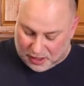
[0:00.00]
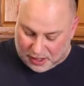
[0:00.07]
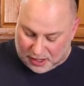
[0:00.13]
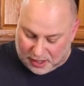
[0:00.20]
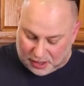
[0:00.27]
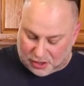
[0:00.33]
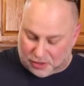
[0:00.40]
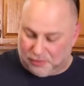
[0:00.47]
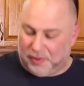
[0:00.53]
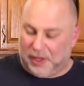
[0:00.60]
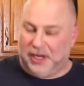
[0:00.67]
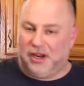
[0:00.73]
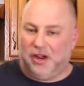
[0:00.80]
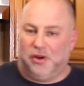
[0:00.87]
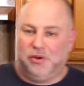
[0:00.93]

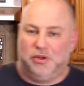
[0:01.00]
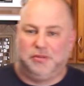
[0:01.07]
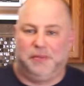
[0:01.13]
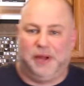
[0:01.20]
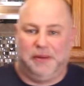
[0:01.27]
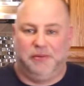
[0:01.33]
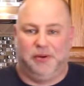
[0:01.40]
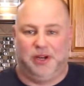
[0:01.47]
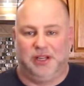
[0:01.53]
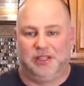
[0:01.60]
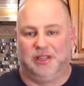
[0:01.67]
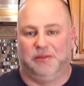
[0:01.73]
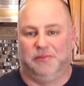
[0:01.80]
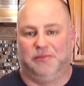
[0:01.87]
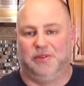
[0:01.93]
Doritos by putting
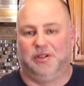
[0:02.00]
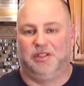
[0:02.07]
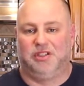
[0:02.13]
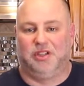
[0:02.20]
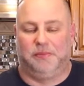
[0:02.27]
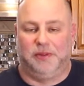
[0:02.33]
some